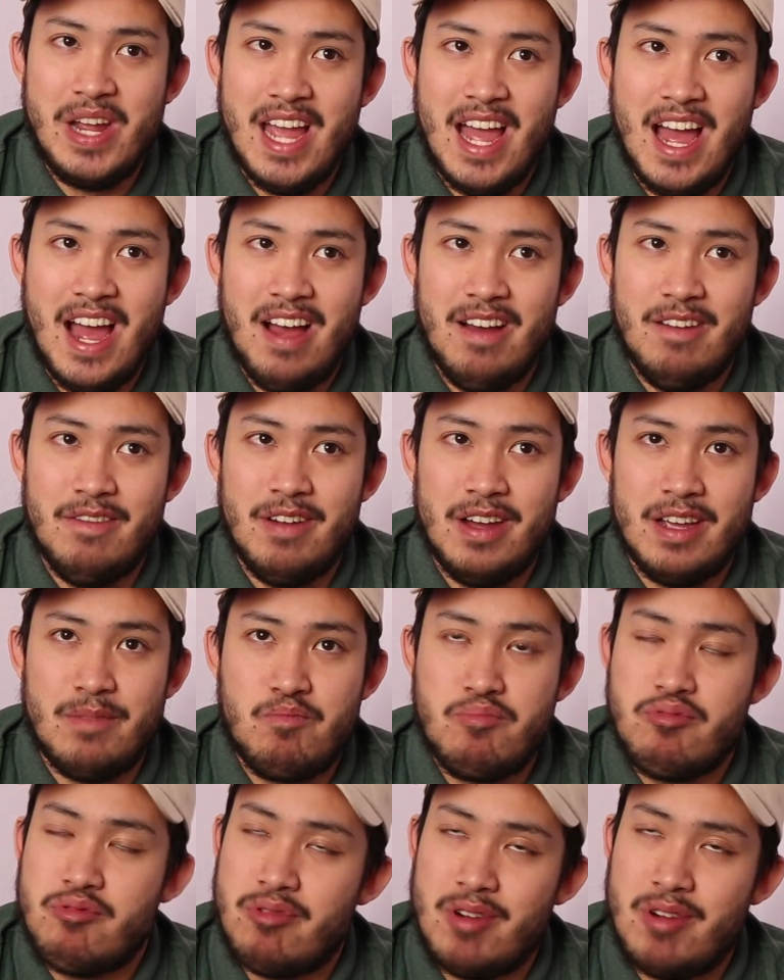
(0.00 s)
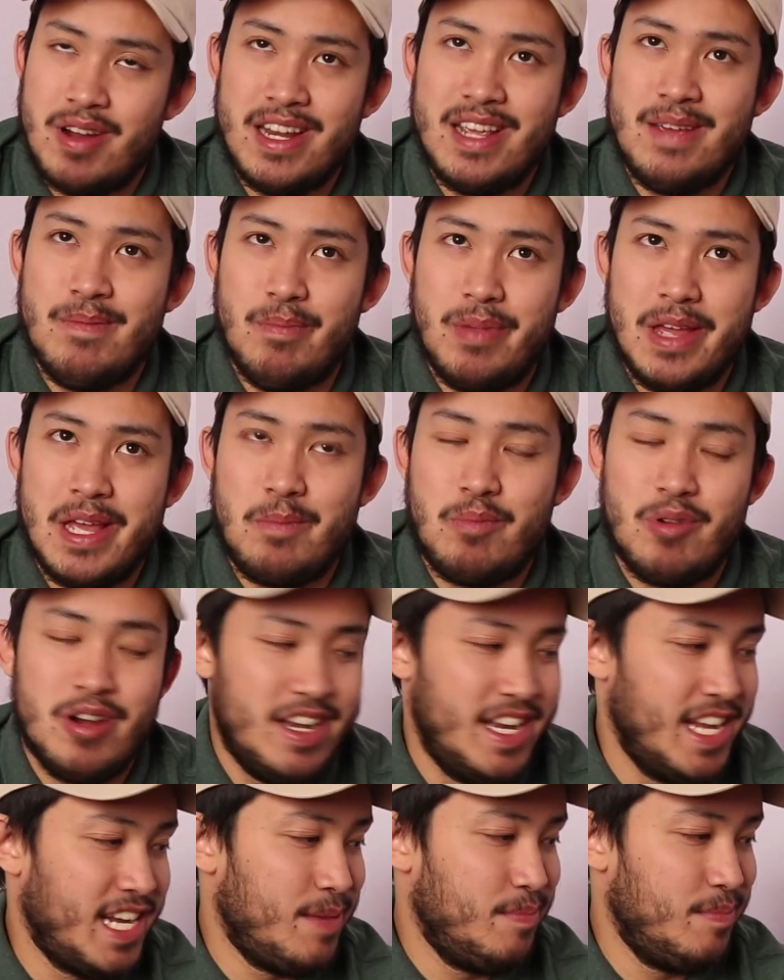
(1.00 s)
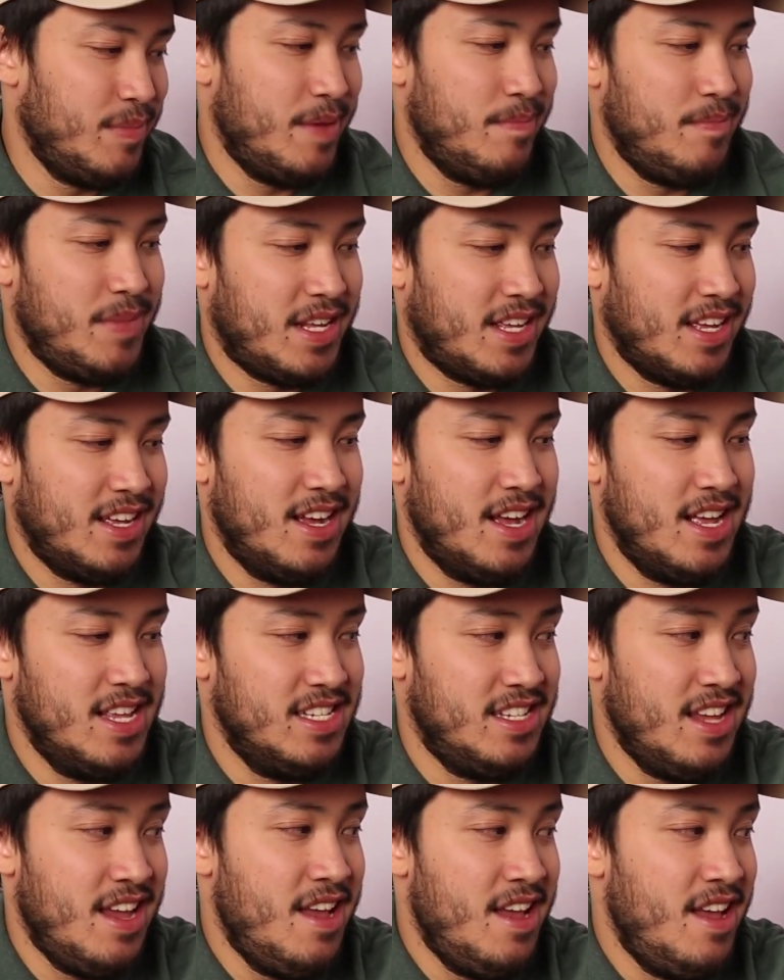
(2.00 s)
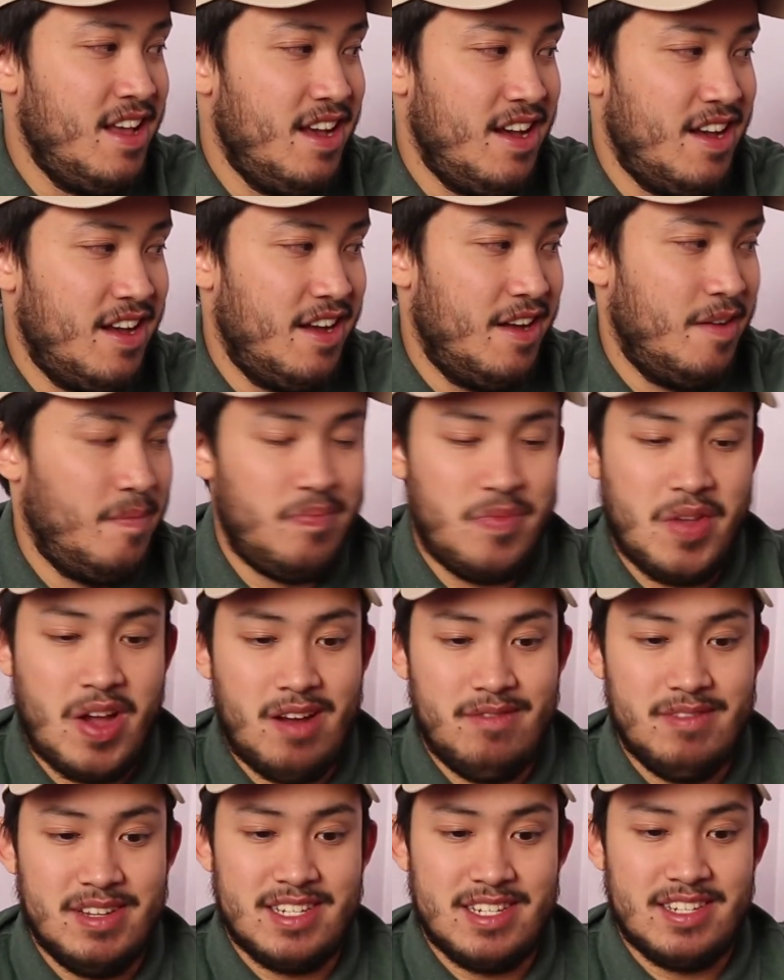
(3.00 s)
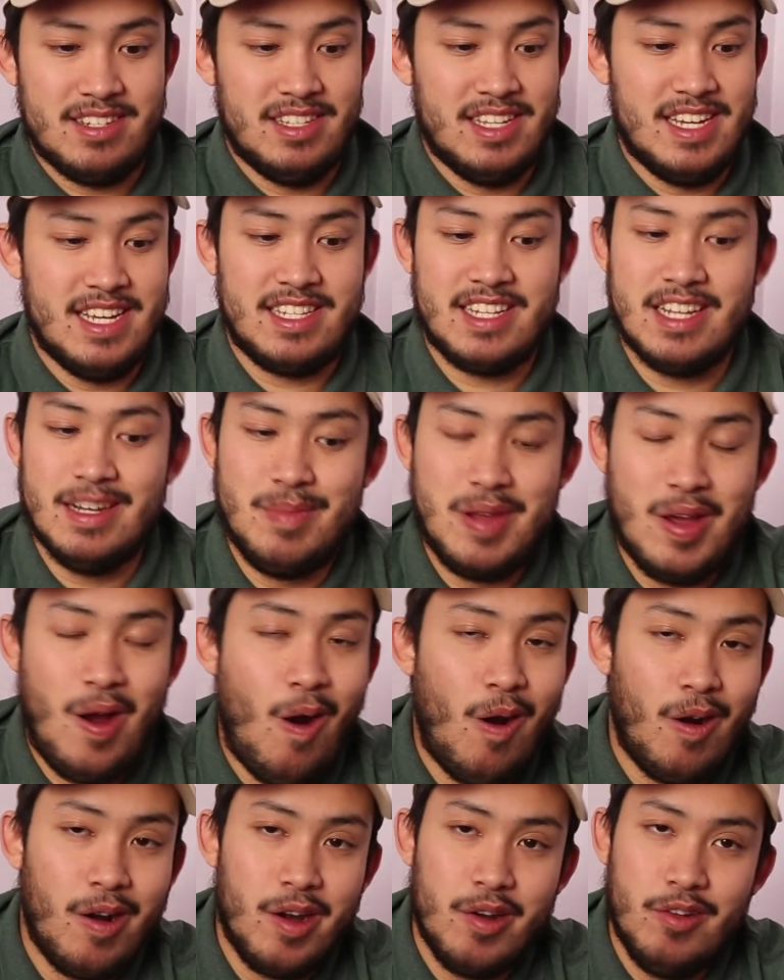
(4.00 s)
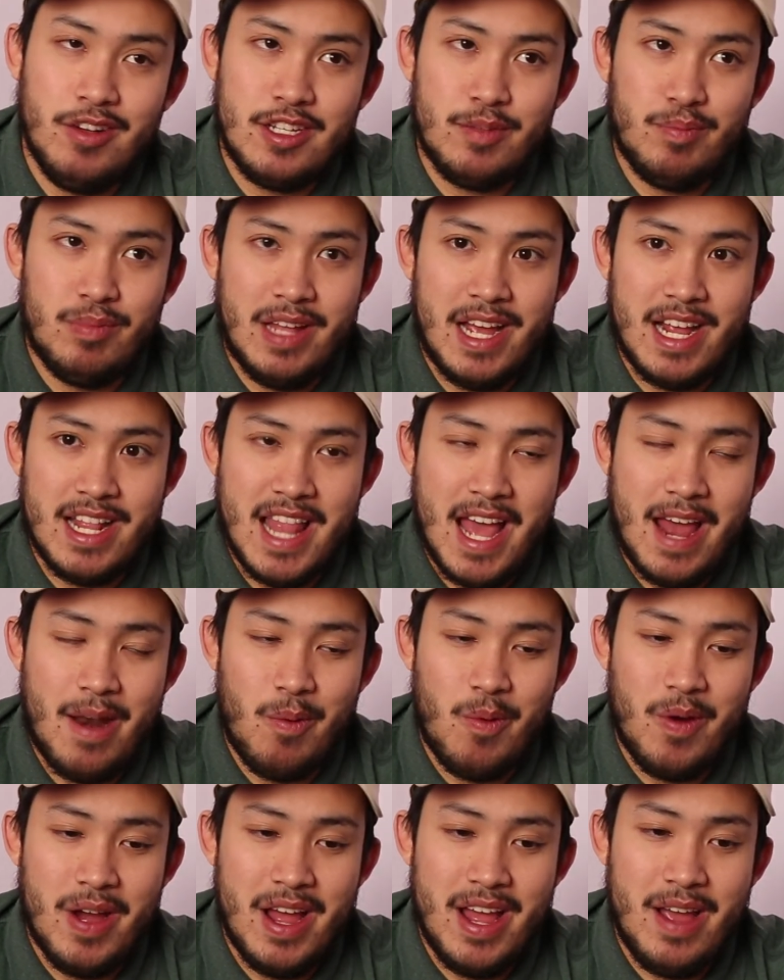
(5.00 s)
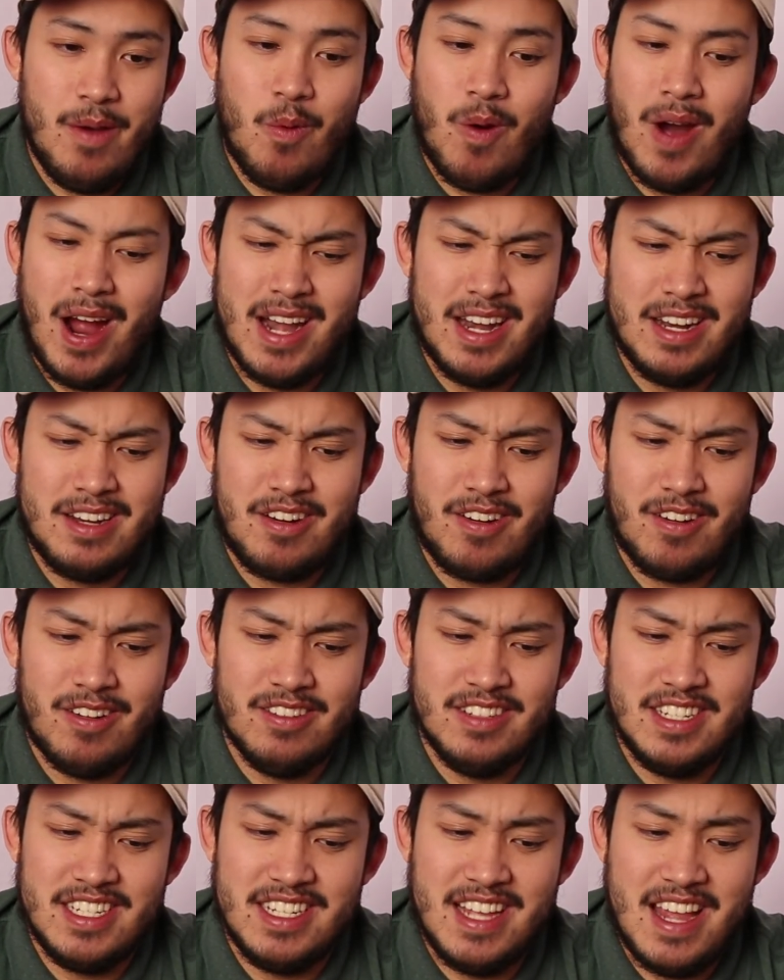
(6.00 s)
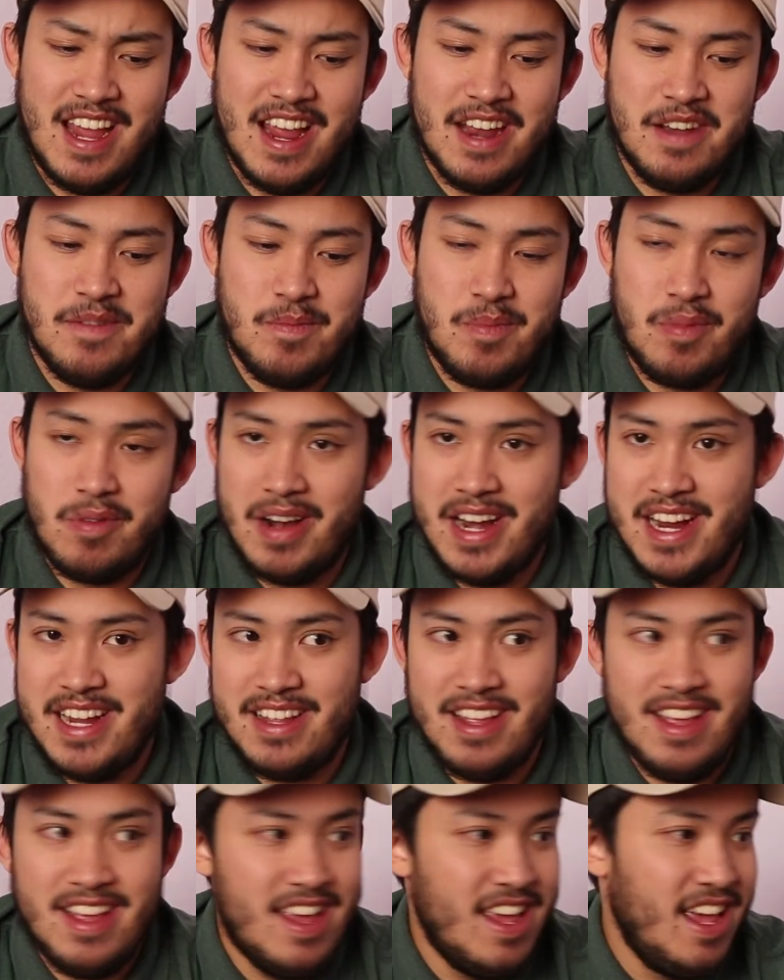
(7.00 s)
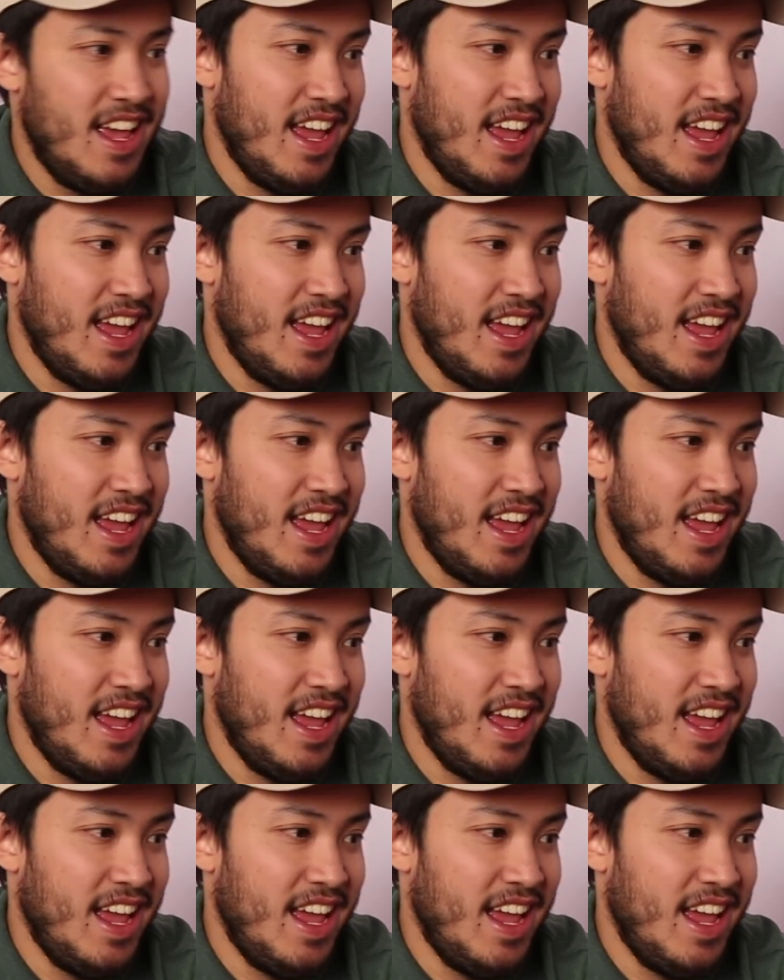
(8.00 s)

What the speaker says: have a pretty big predicament because obviously it's going to be hard to explain that away. Why did Curly's hand break?